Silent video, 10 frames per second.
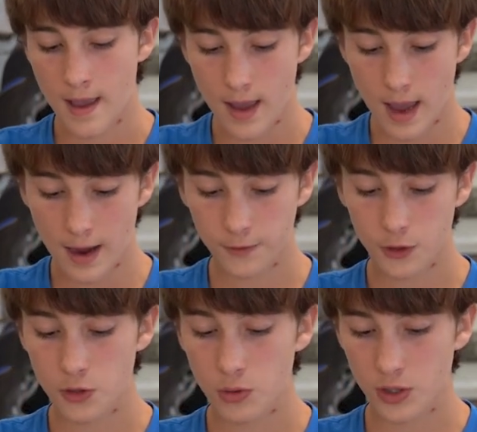After
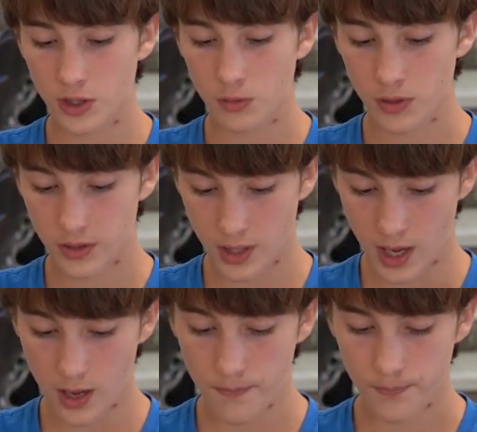you are done with
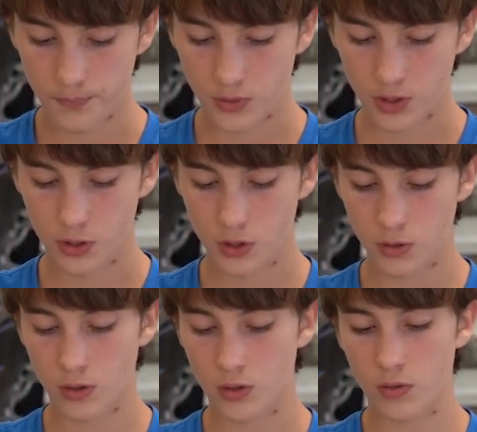that,
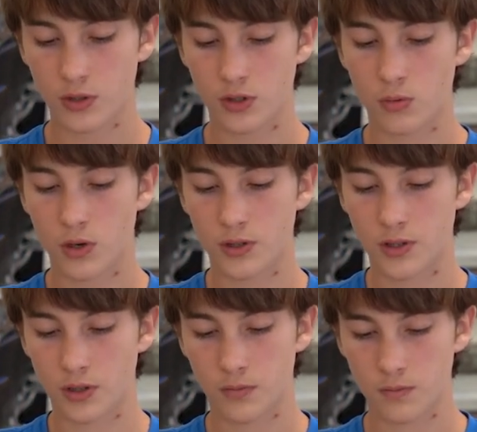you're going to want
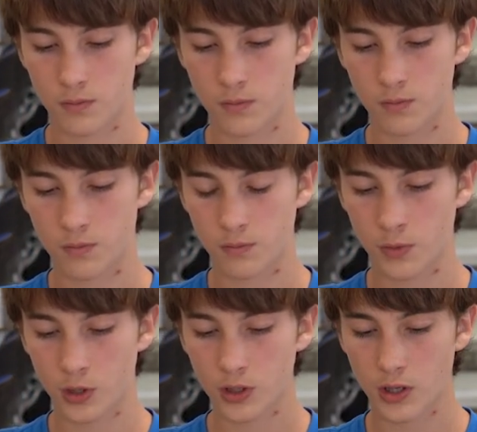to
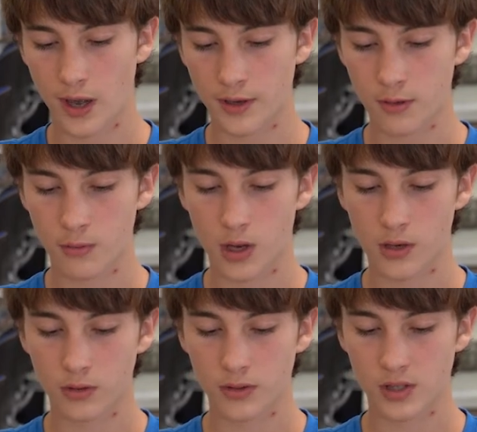look at your
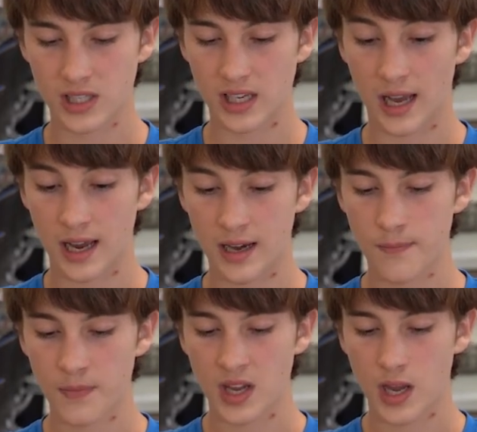model on the side,
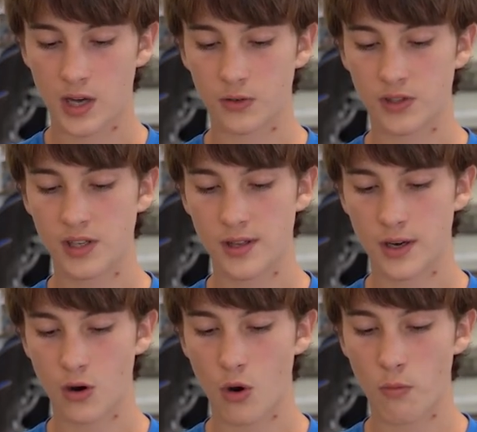and you'll see that
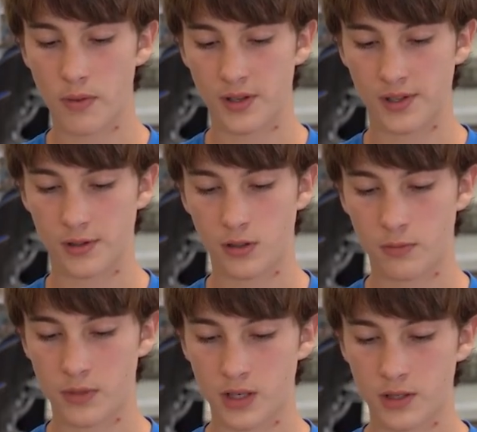it opens a little
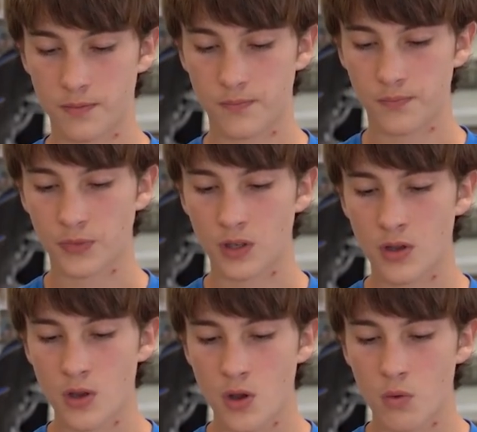bit.
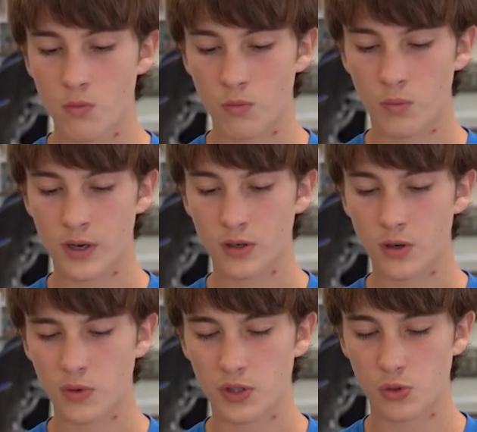We're
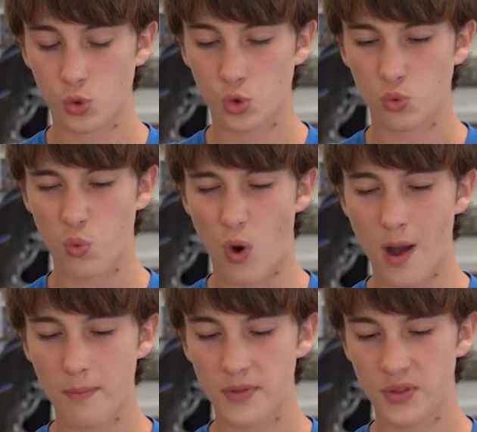going to
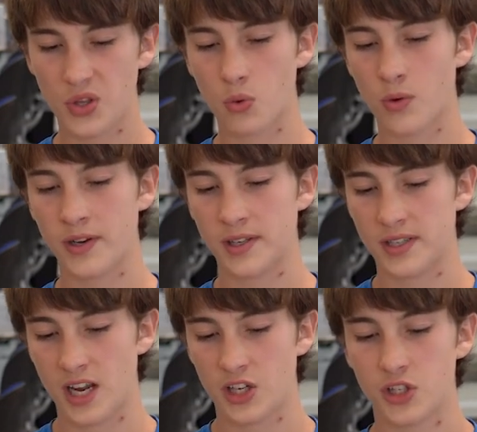swap the
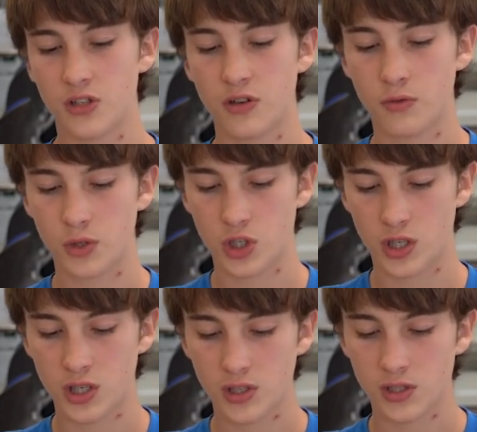orientation of which it
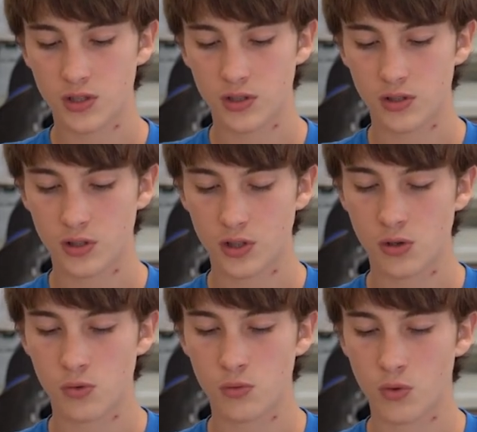is.
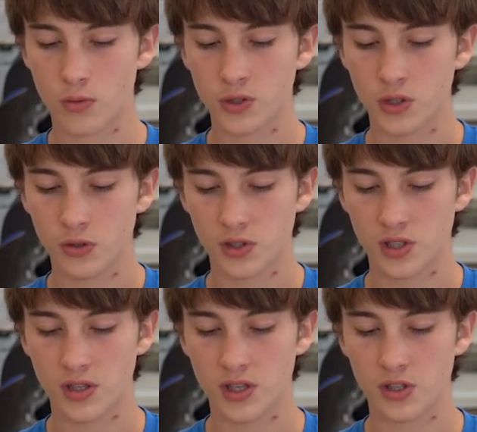So normally you'll
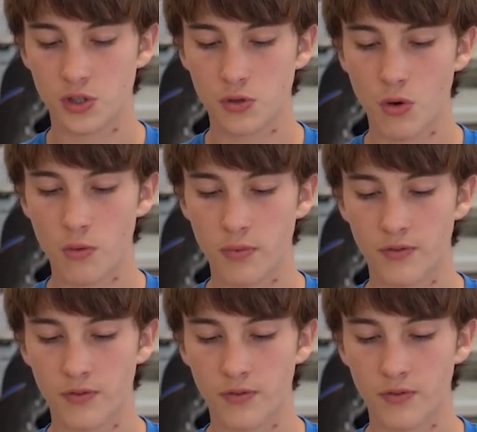see these two open